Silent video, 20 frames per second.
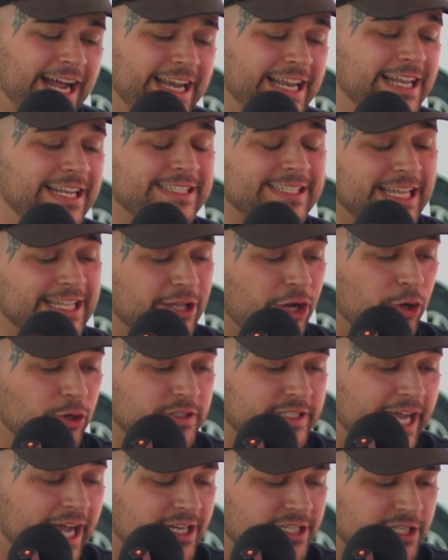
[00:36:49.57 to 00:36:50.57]
need to take the whole
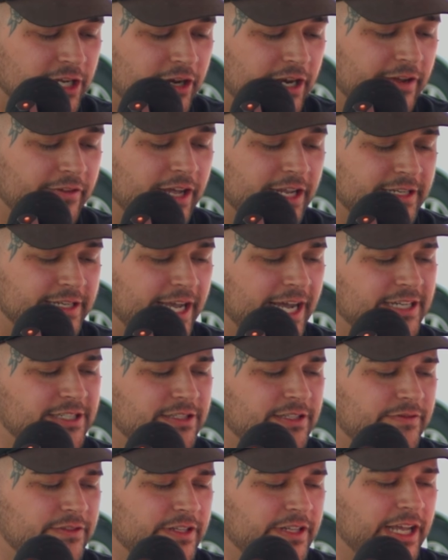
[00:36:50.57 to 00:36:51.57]
dash out. I got dash
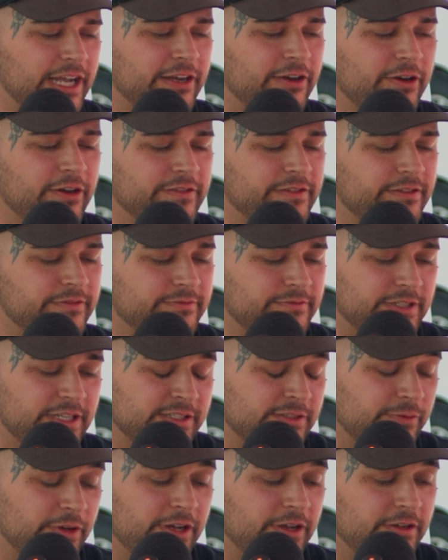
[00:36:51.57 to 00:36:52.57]
lift in that car
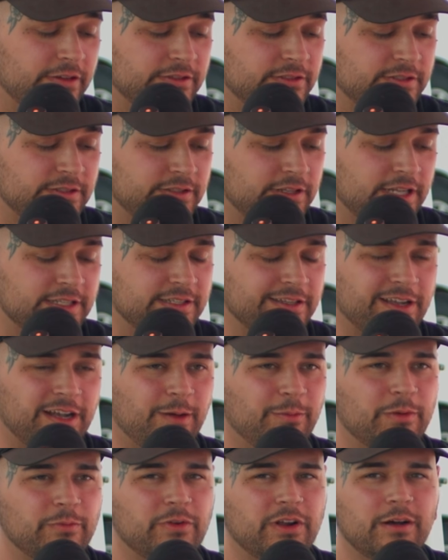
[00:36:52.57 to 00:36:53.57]
as well. That's a
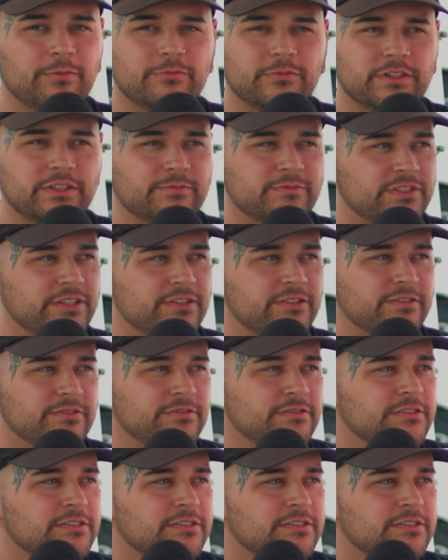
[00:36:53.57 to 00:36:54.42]
common problem with them, too.